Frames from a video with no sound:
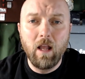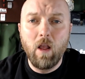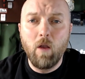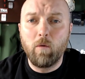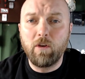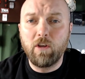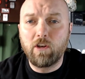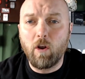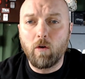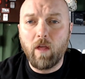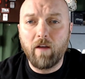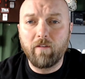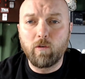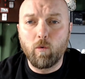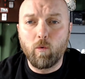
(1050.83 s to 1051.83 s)
when you don't
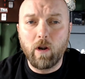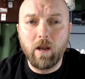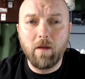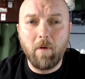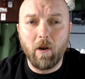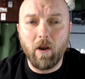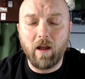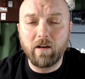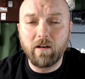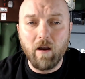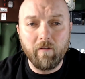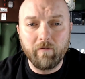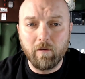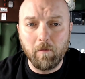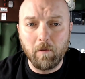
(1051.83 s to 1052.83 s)
have to worry about
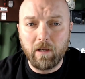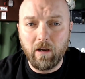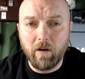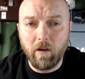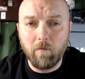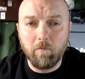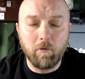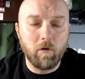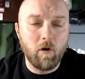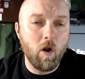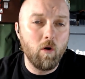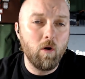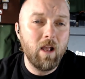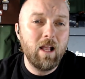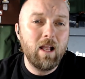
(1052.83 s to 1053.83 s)
uncomfortable hearing pro,